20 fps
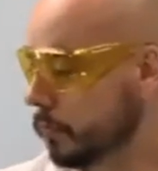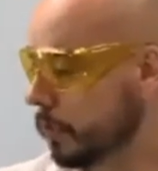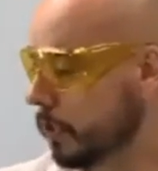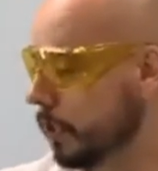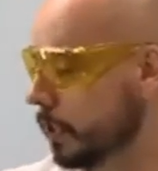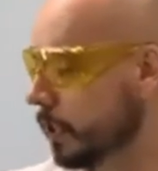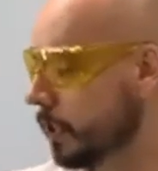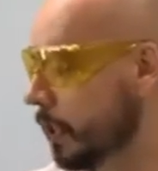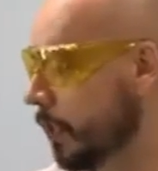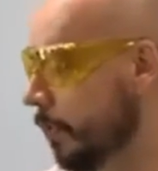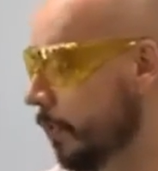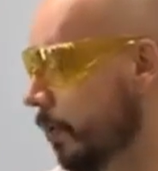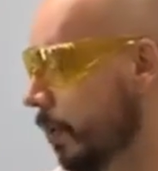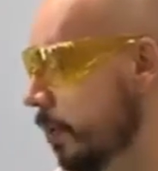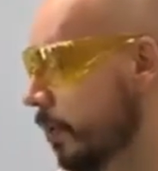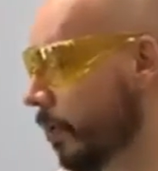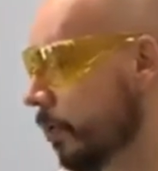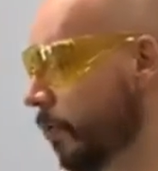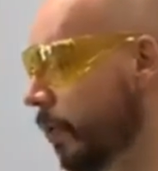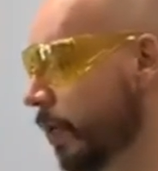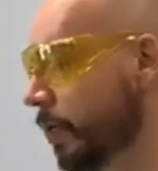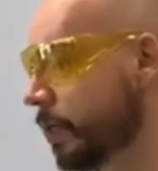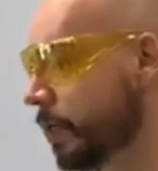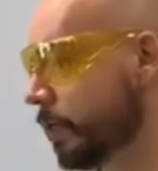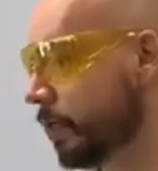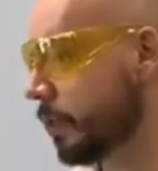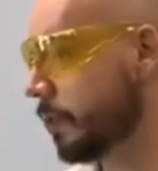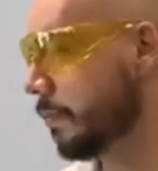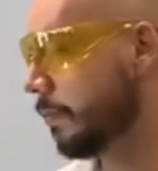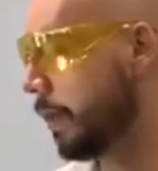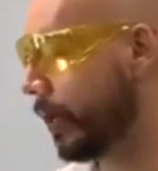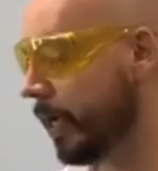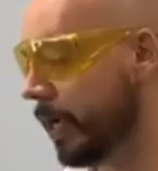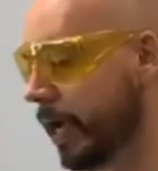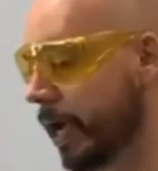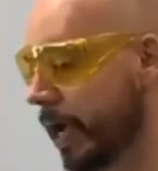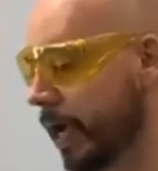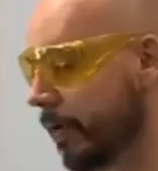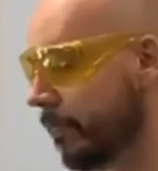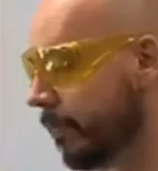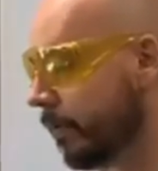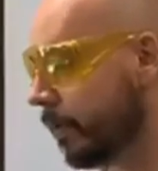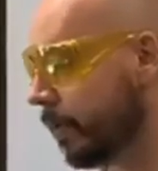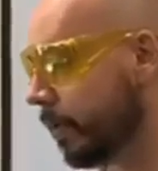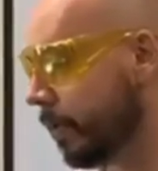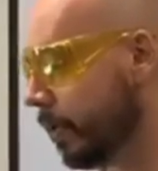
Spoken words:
Let's see what other questions you may have.